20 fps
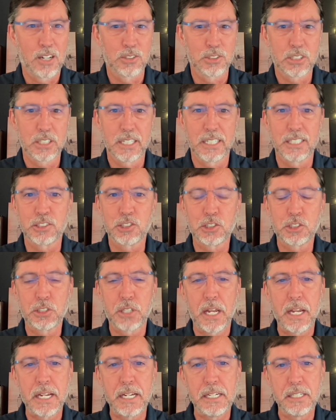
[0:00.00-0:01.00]
say a
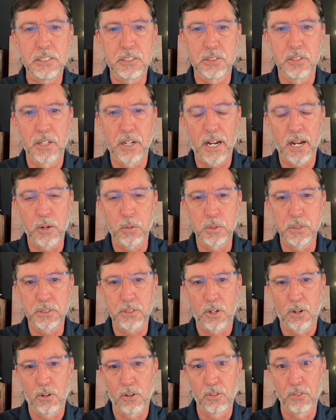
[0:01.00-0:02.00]
stage that I would
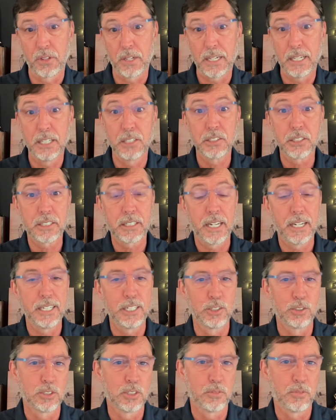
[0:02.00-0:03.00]
call the
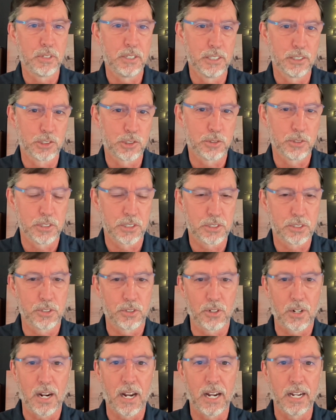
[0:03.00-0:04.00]
indicator of interest,
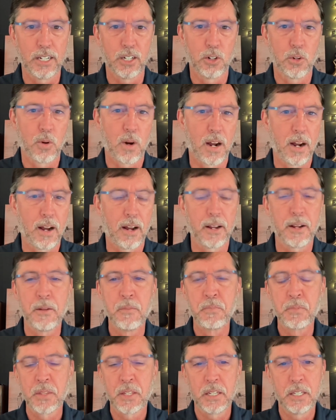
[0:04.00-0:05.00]
or IOI.
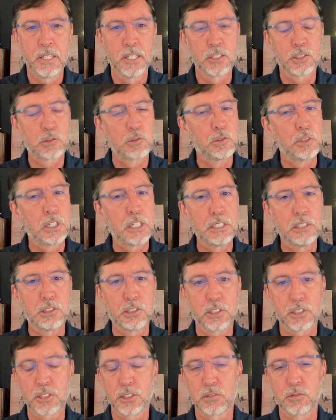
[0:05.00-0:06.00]
And it's really
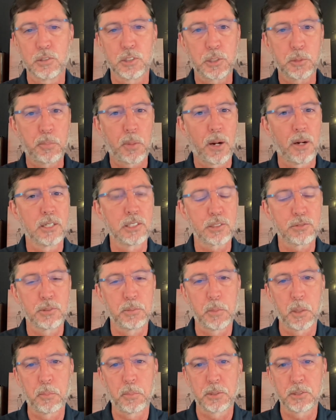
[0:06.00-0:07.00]
just a response
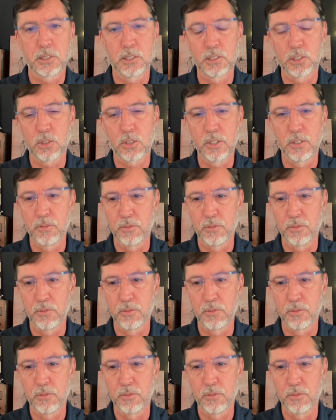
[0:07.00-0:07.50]
from a potential